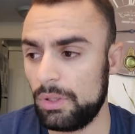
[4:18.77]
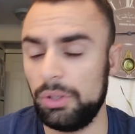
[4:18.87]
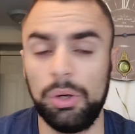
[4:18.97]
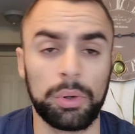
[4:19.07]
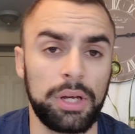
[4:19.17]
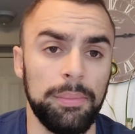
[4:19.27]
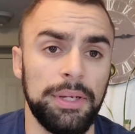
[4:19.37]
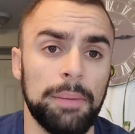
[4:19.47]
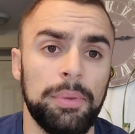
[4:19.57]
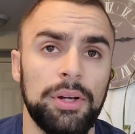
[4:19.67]
we're coming
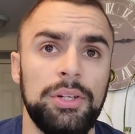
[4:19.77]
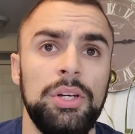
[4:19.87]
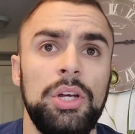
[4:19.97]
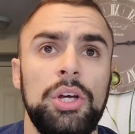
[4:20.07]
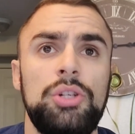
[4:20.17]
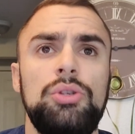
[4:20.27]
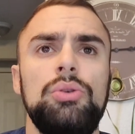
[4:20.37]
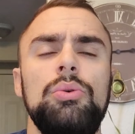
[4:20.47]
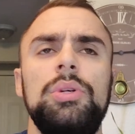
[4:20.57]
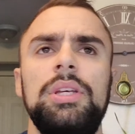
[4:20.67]
up on
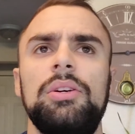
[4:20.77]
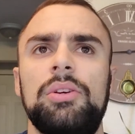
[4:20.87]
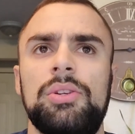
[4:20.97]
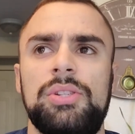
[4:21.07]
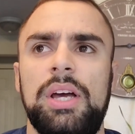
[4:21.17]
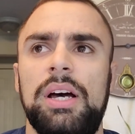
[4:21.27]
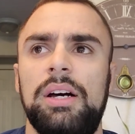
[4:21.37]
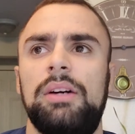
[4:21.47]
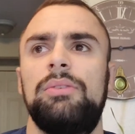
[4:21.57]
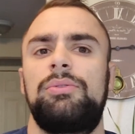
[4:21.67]
2 years
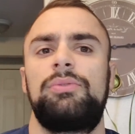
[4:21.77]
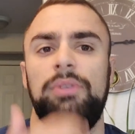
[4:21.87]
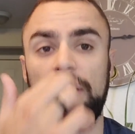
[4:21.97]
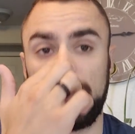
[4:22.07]
of